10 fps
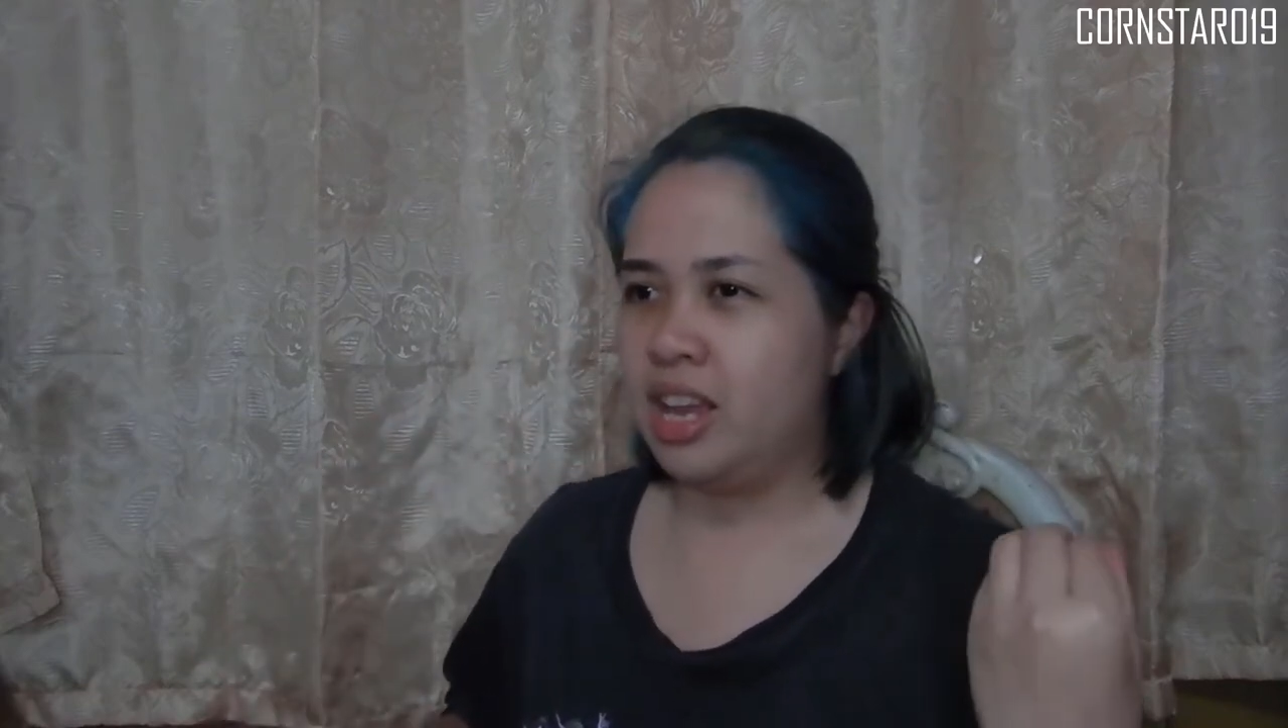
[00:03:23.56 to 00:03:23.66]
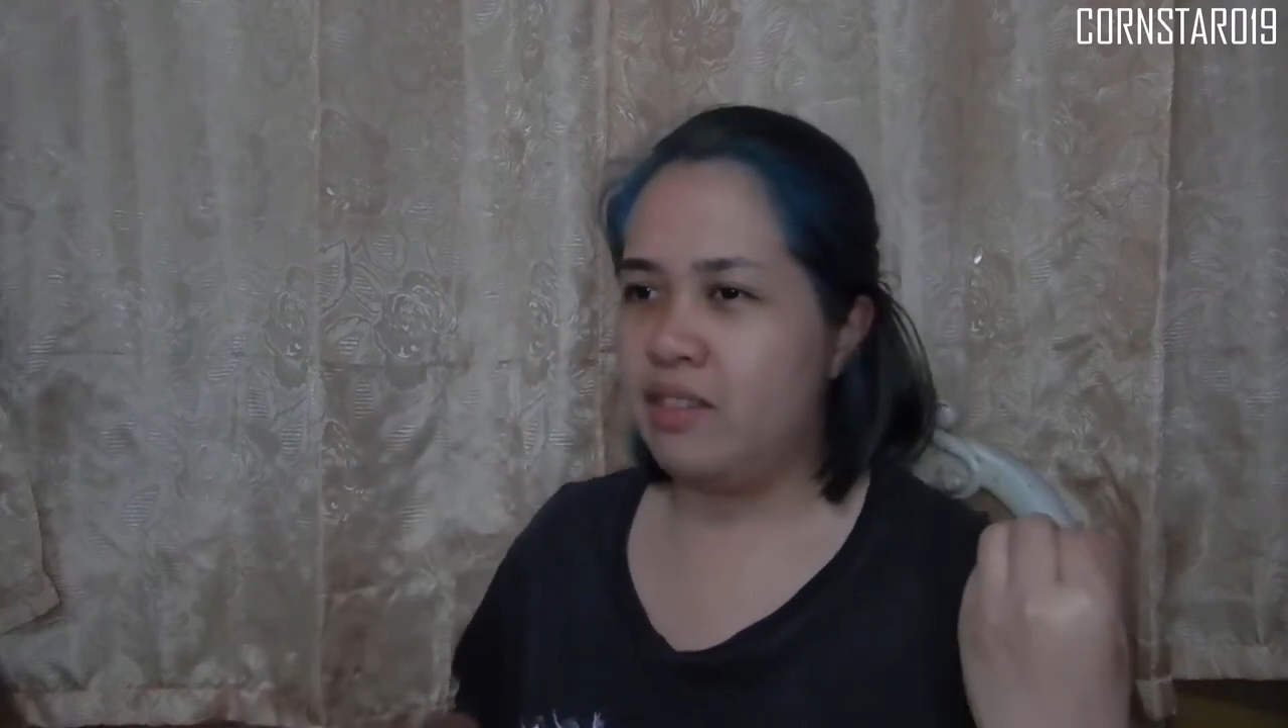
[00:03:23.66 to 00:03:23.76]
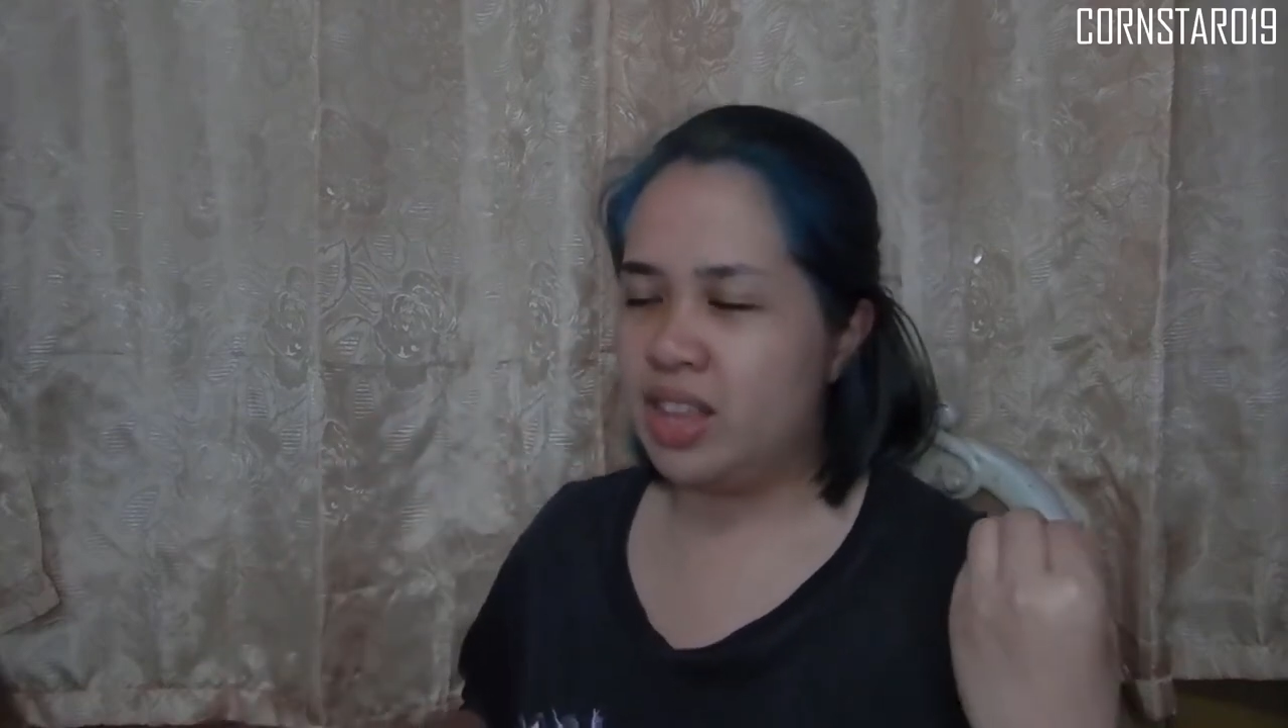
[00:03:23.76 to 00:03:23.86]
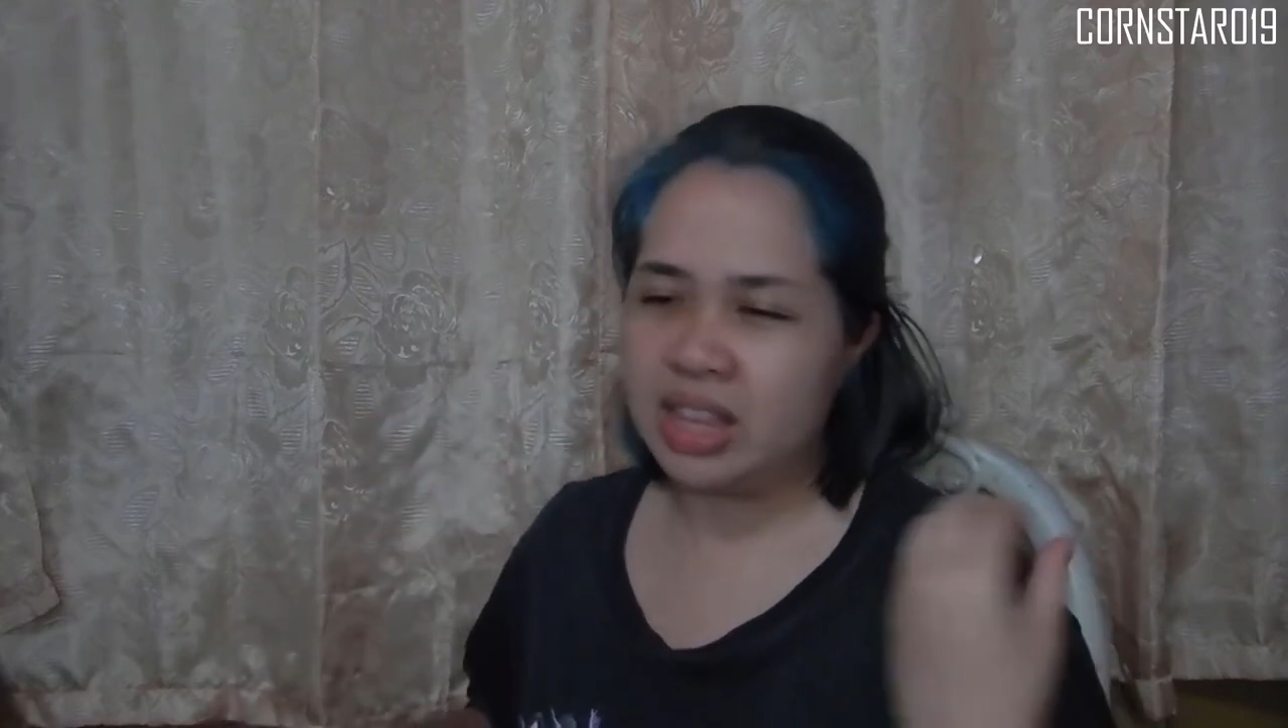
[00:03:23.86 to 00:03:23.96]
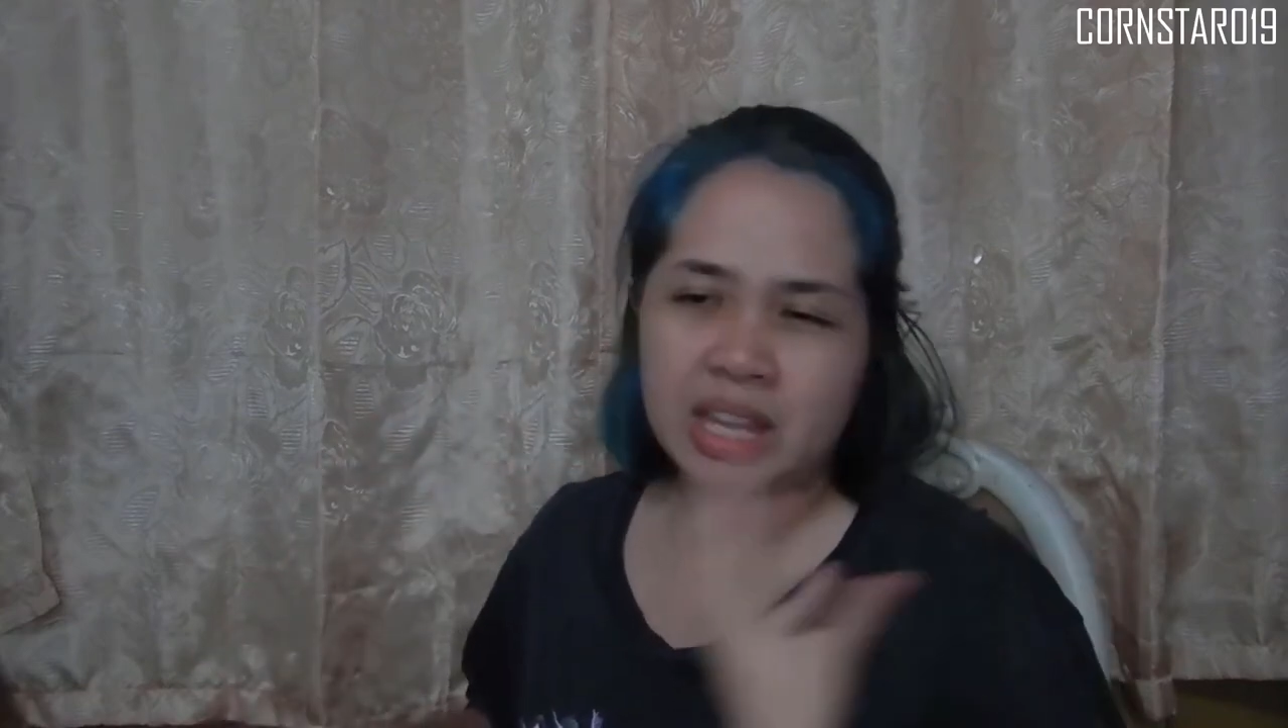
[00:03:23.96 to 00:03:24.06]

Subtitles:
even